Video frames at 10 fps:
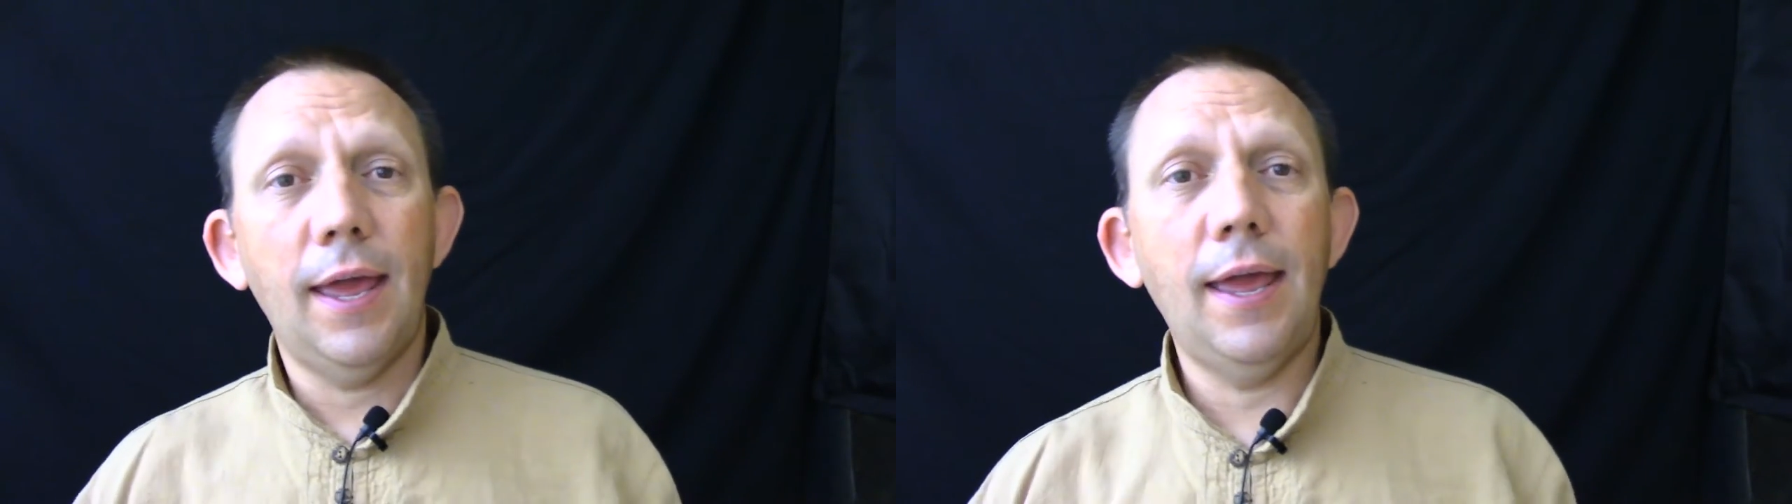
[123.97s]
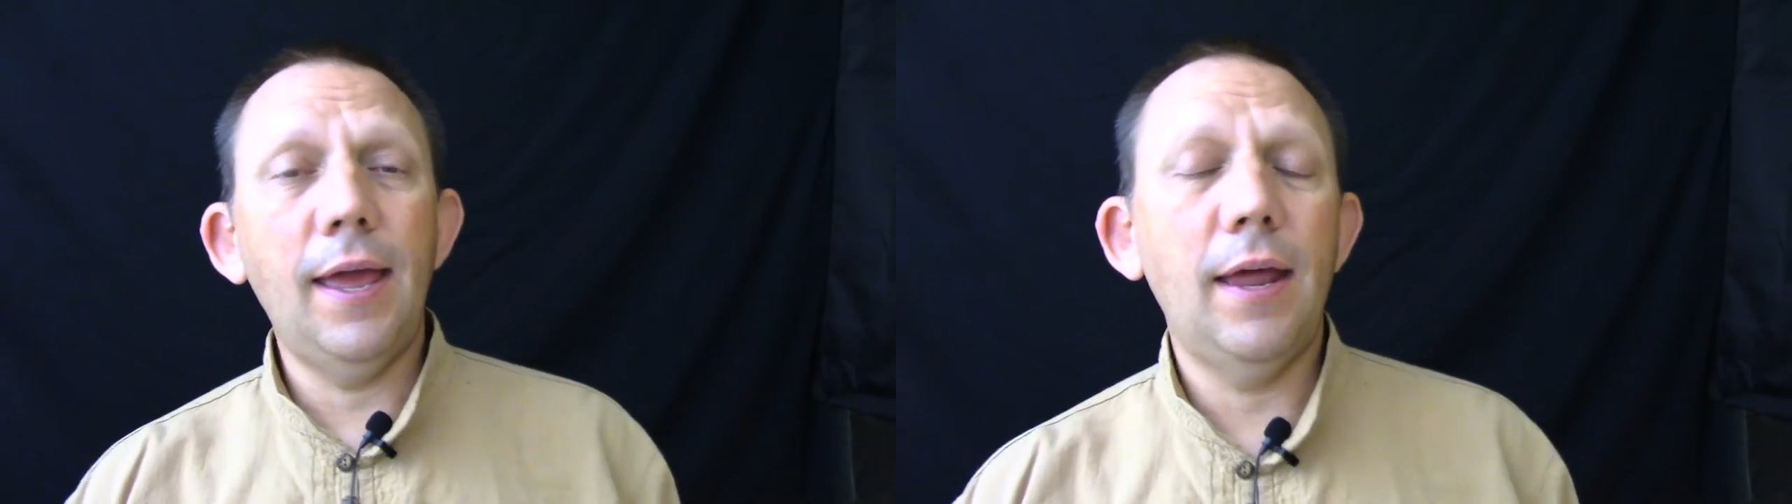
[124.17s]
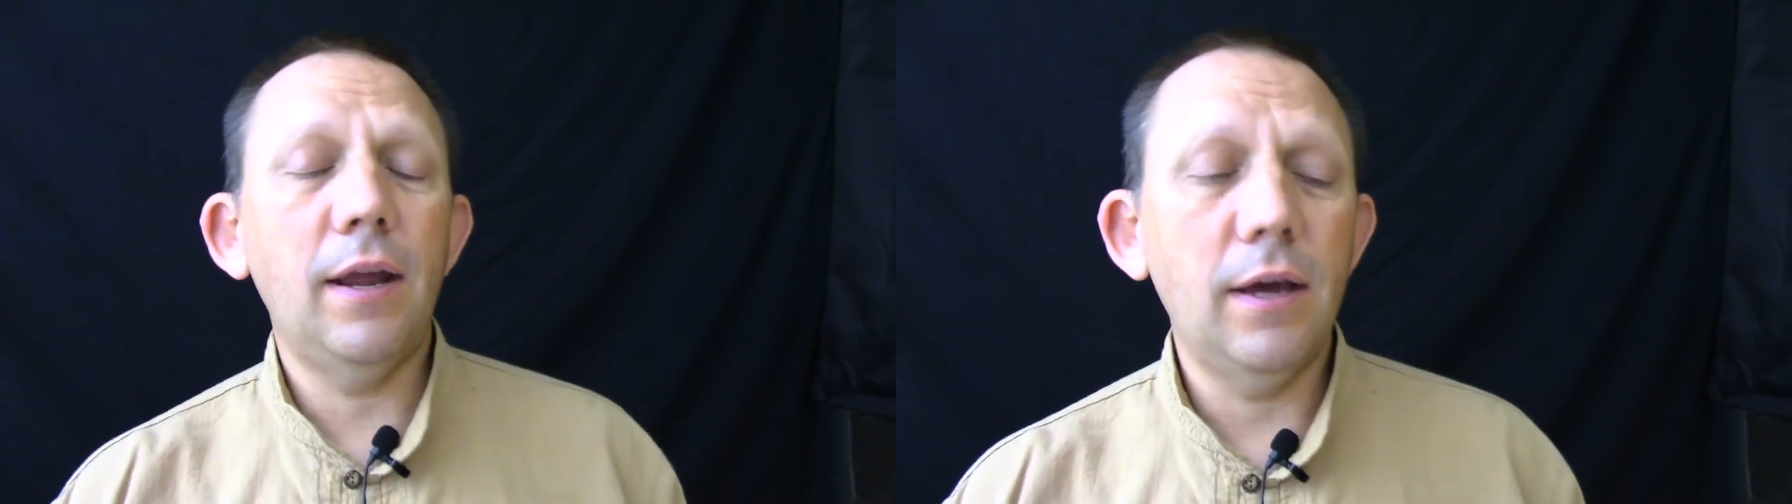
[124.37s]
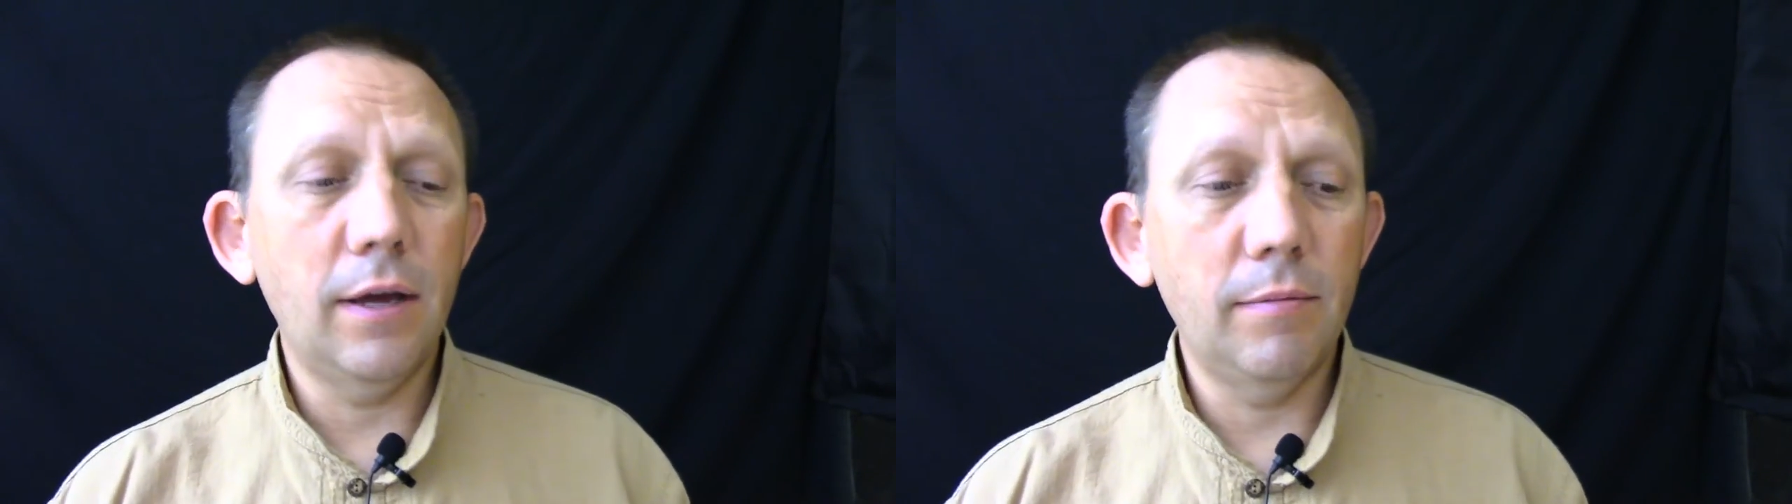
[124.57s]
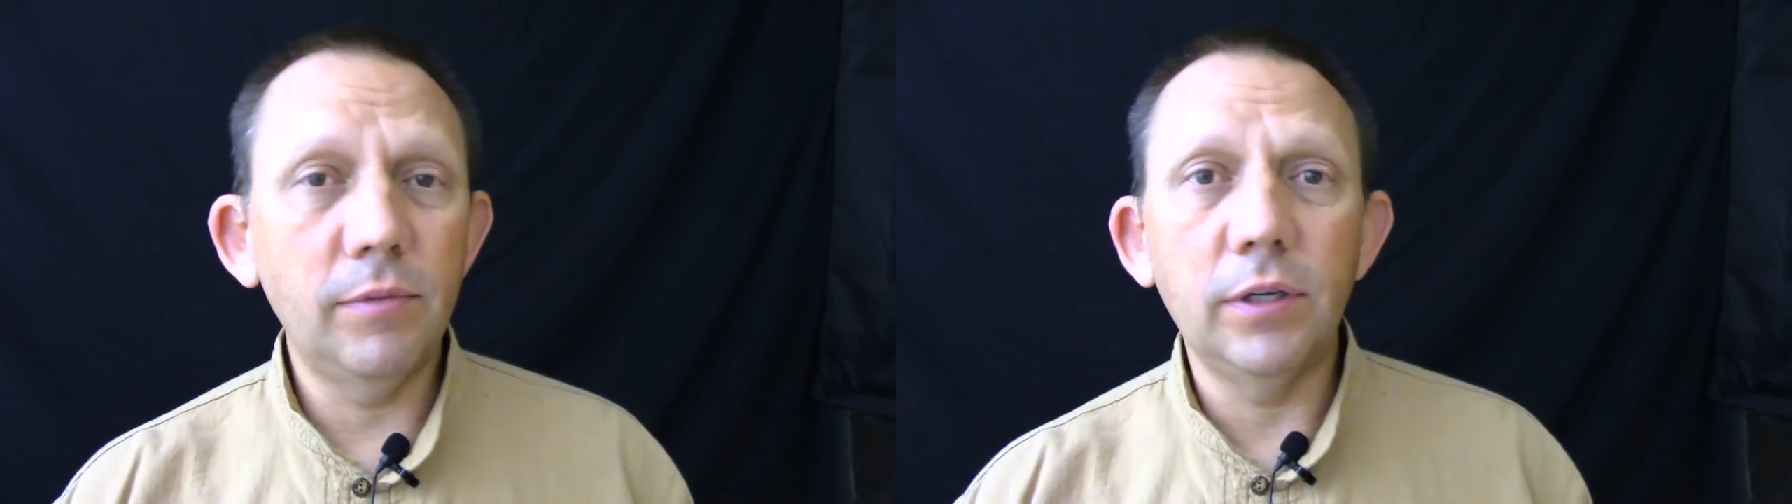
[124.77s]
And
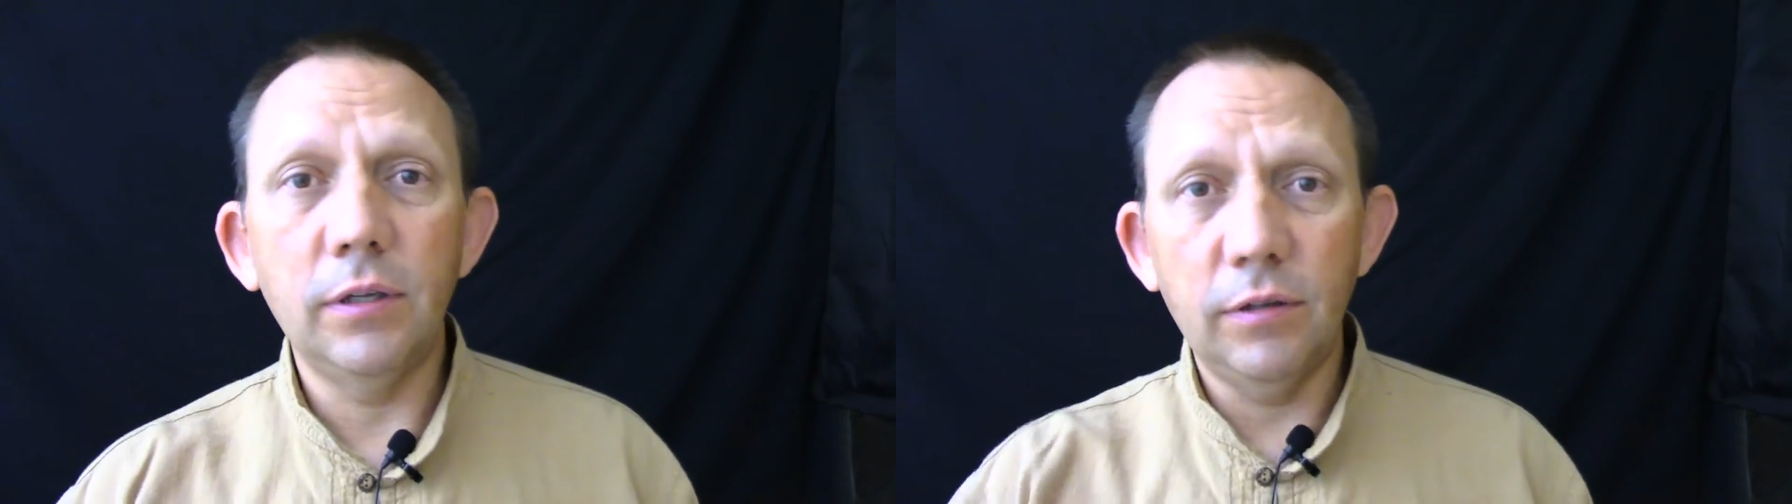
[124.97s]
um, the,